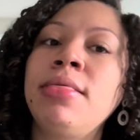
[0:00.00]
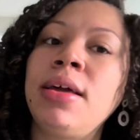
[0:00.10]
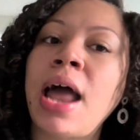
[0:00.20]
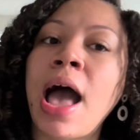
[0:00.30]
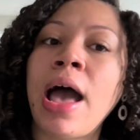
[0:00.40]

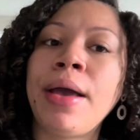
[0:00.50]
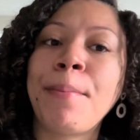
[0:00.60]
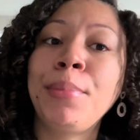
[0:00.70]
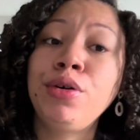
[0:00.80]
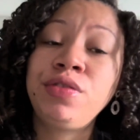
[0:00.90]
Then
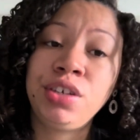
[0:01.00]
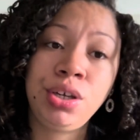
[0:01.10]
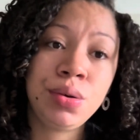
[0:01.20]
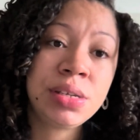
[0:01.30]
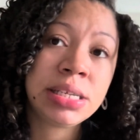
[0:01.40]
I moved to
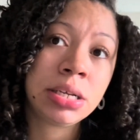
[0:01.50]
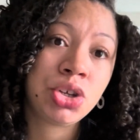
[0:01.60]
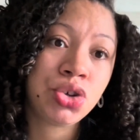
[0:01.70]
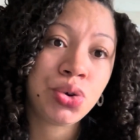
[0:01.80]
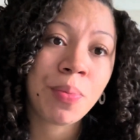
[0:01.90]
Houston
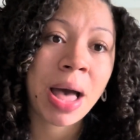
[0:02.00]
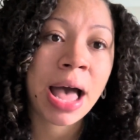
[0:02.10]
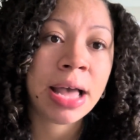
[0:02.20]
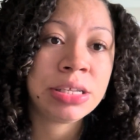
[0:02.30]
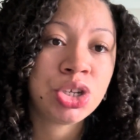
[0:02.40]
to do
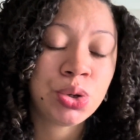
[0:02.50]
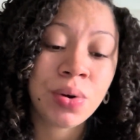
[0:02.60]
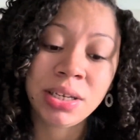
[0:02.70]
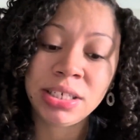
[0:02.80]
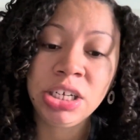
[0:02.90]
my
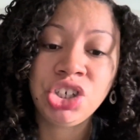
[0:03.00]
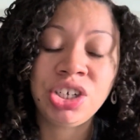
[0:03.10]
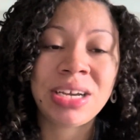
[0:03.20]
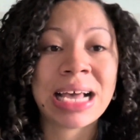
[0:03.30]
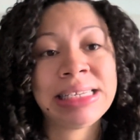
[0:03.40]
student
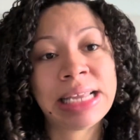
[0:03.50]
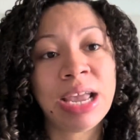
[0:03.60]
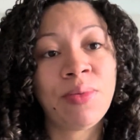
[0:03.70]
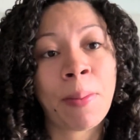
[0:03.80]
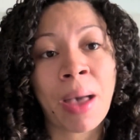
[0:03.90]
teaching. I
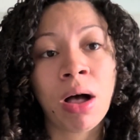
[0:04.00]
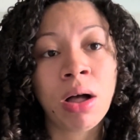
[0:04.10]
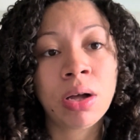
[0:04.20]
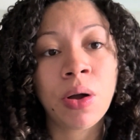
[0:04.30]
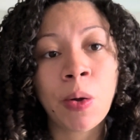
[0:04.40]
stayed with my
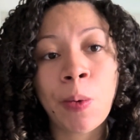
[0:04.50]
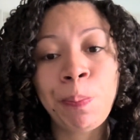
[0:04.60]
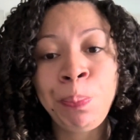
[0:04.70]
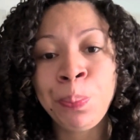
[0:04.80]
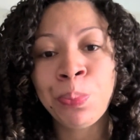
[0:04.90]

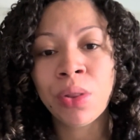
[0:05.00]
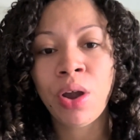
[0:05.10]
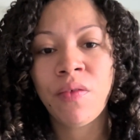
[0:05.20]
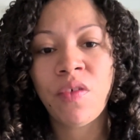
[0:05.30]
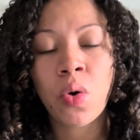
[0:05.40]
uncle
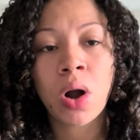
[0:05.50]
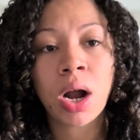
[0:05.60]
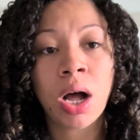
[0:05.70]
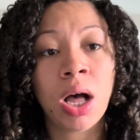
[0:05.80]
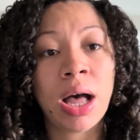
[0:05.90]

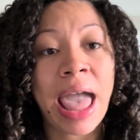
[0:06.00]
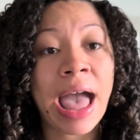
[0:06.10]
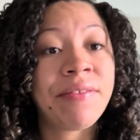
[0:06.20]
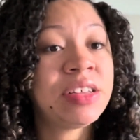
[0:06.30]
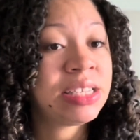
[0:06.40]
for
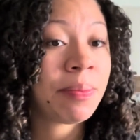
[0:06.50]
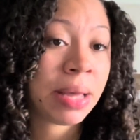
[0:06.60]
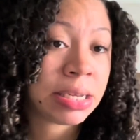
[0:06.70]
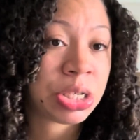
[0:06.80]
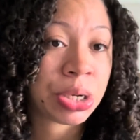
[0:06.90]
half a
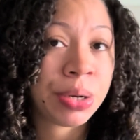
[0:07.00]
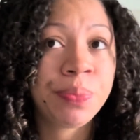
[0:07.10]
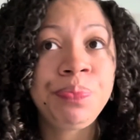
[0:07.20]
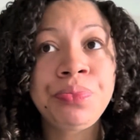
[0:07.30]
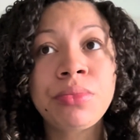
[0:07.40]
semester,